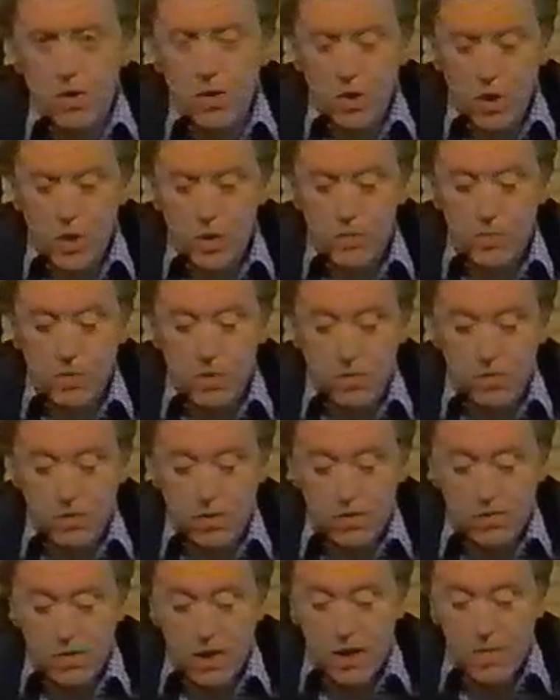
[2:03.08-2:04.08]
in hospital with
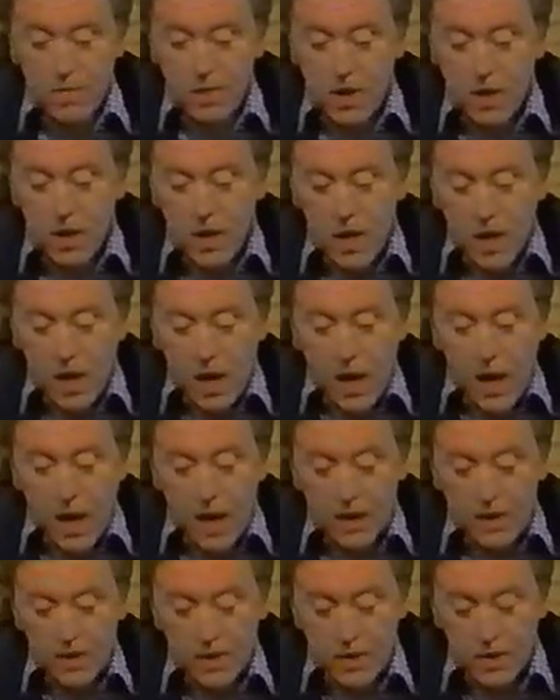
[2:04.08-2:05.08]
leukemia,
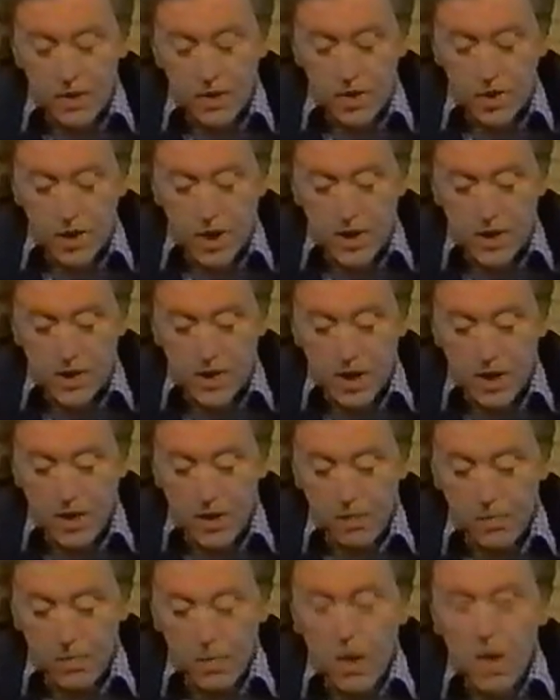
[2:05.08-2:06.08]
and Jane's
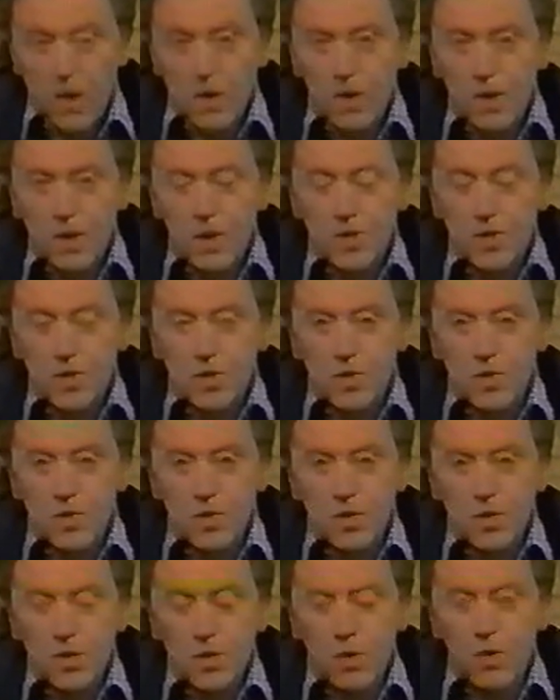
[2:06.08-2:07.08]
taking part, and it's
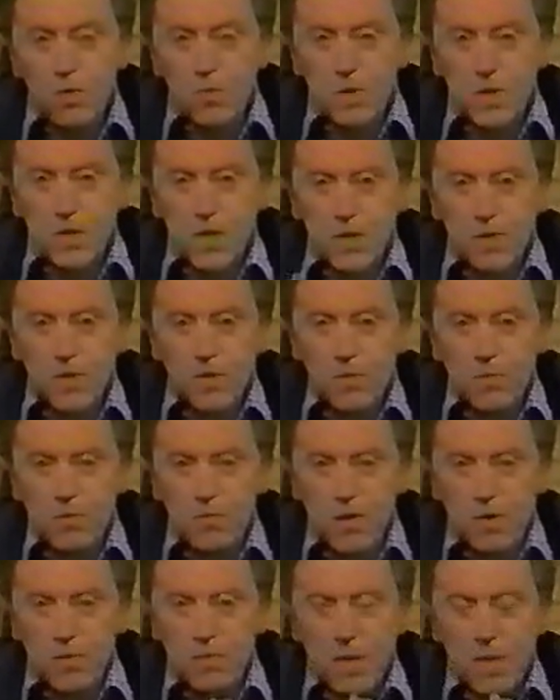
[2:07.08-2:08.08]
new material
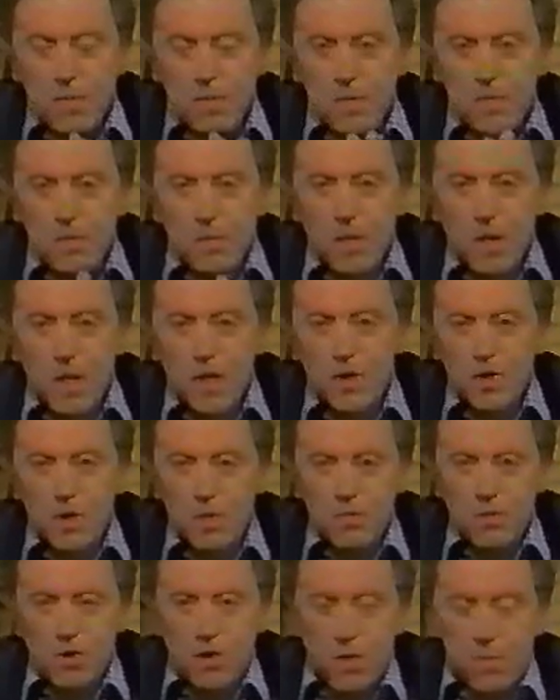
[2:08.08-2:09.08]
written by people like
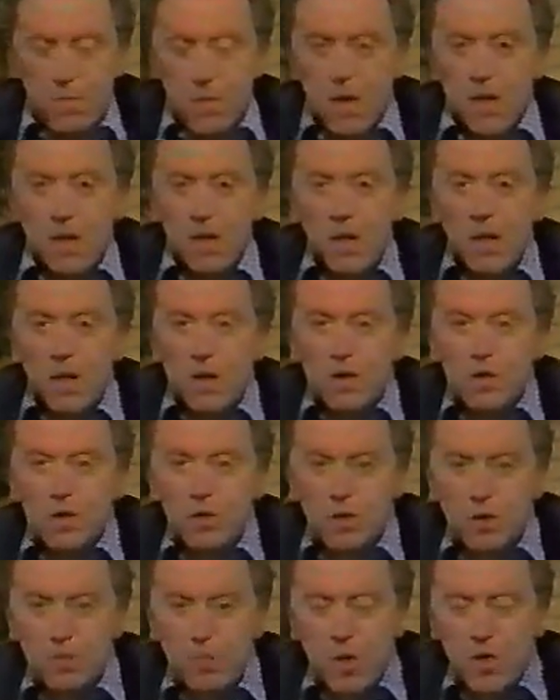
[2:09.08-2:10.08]
Tom Stoppard,
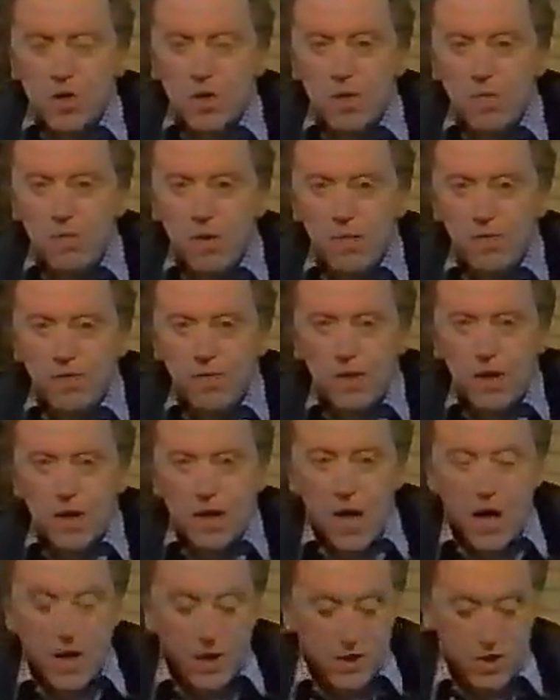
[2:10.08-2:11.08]
specially written for the
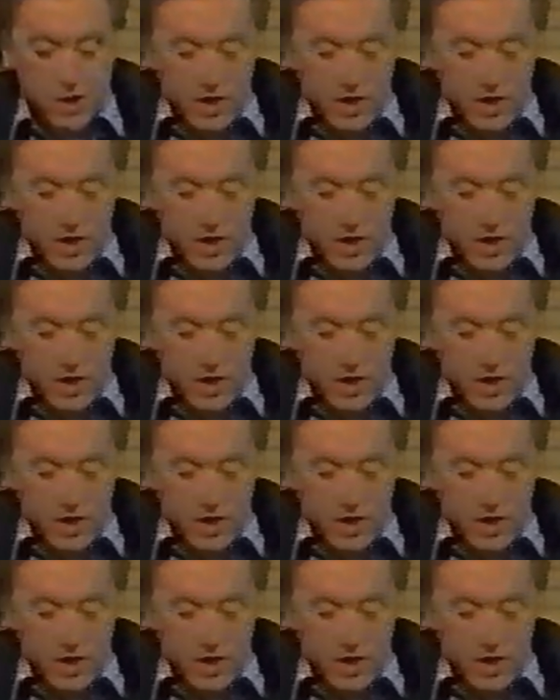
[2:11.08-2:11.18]
occasion.